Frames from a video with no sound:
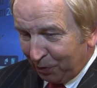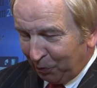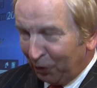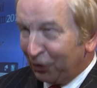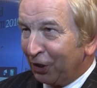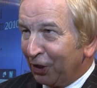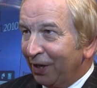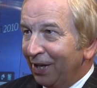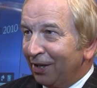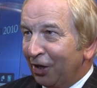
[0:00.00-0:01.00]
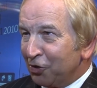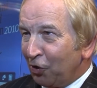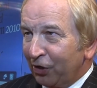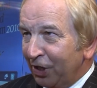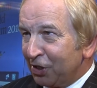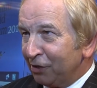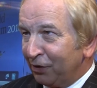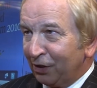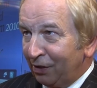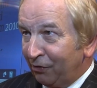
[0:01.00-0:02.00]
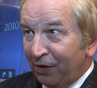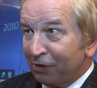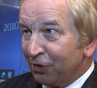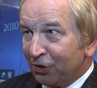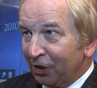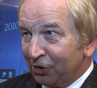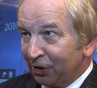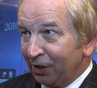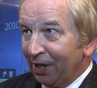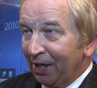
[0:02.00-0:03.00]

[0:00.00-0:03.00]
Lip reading: We're looking at consolidation of a veterinary surgeon